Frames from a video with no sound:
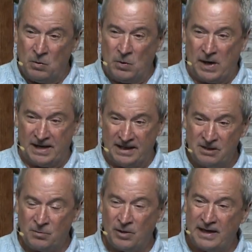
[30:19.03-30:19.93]
I need to
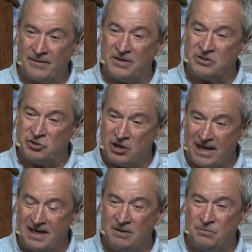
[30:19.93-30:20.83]
point out that
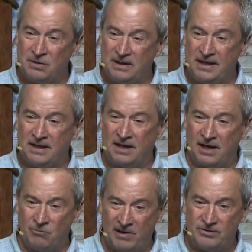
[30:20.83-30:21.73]
Jacob, Leah,
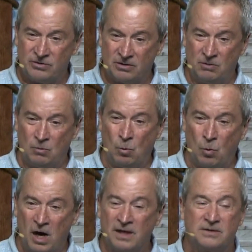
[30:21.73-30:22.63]
and Rachel
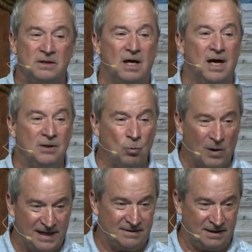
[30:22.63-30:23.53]
walked
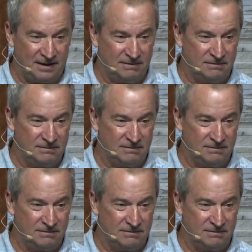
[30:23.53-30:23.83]
unwisely.